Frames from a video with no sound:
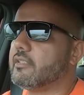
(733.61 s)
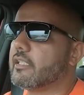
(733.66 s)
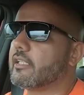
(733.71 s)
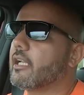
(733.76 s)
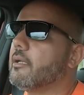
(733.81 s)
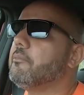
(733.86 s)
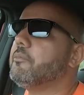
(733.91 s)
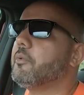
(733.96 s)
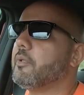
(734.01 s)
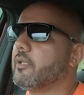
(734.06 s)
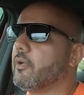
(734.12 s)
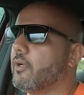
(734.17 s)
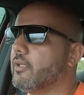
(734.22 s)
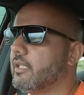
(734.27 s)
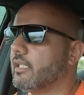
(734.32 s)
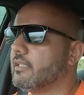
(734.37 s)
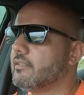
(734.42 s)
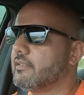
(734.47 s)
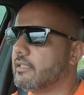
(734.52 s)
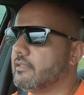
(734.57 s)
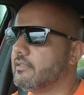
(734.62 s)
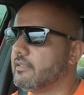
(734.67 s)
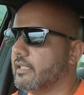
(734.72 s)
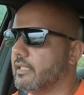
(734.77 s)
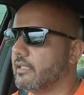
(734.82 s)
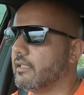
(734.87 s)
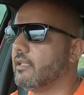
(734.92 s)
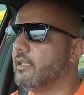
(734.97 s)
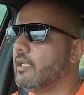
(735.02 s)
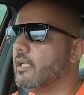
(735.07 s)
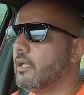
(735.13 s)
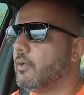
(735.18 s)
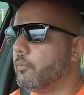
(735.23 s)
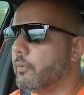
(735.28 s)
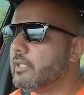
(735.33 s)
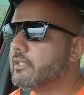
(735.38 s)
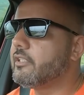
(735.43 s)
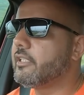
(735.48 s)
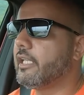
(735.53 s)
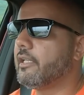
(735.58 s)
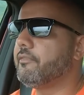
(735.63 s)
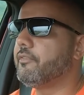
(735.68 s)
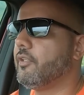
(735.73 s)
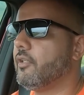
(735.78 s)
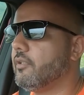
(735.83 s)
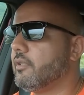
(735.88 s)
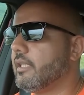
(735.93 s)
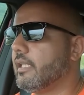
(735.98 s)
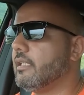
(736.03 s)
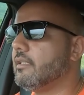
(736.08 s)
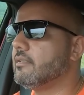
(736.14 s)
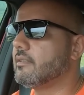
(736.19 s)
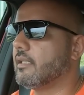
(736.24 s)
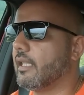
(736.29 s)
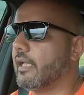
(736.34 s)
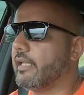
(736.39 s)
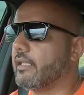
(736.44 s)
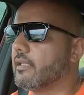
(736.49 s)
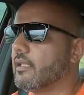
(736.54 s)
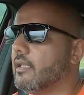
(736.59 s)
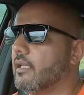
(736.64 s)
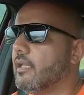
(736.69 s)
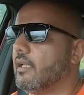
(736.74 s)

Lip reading: It comes with Honda Sensing, which gives you things like